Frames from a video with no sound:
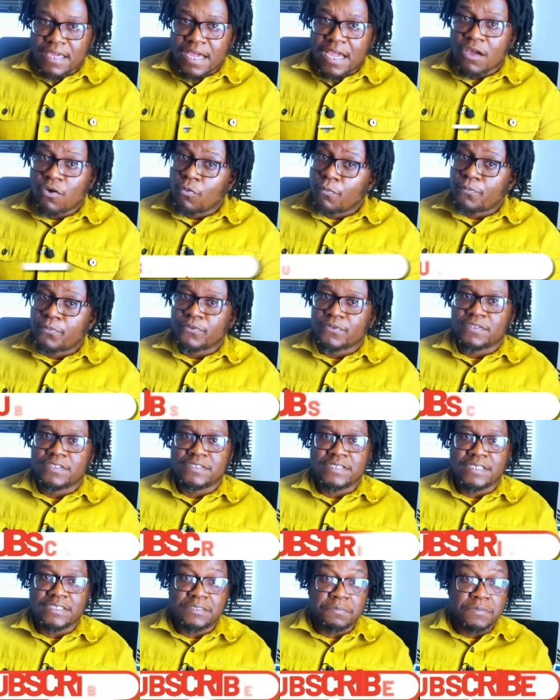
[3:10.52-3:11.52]
I hope
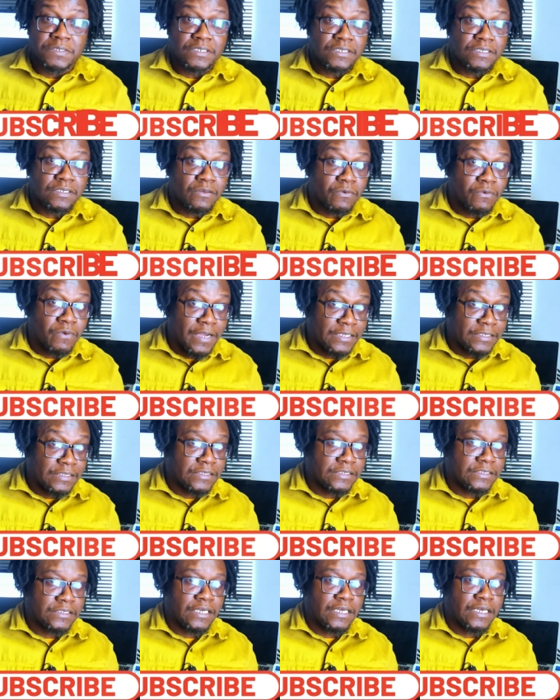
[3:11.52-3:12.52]
this has been
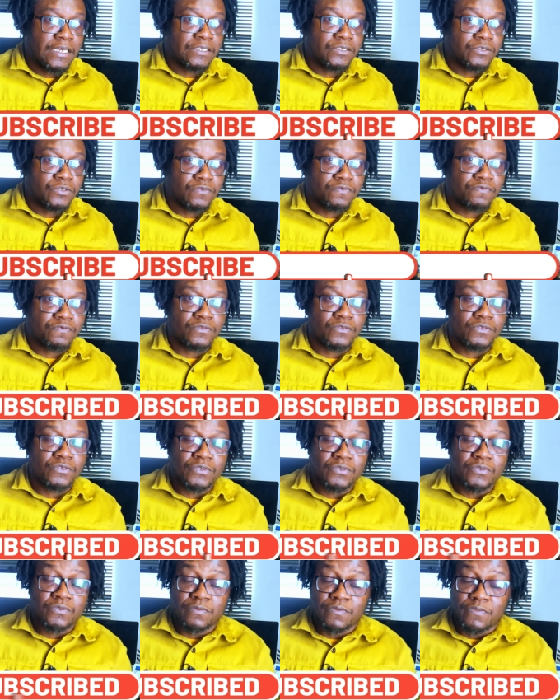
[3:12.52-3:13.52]
quite useful
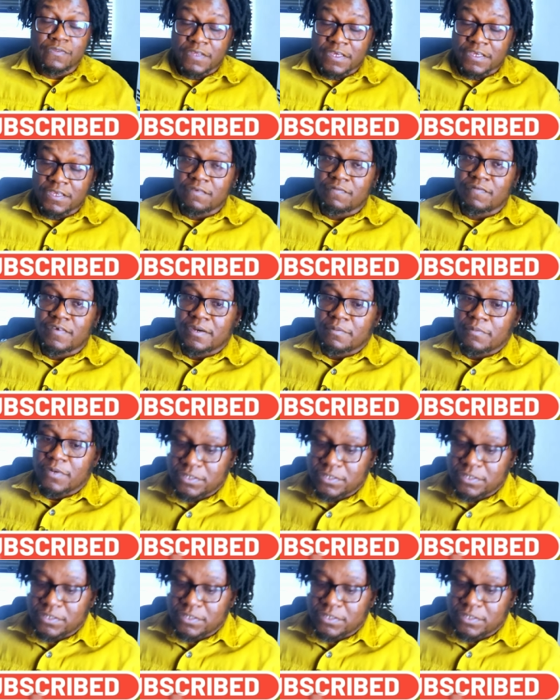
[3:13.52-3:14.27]
to you. Thank you very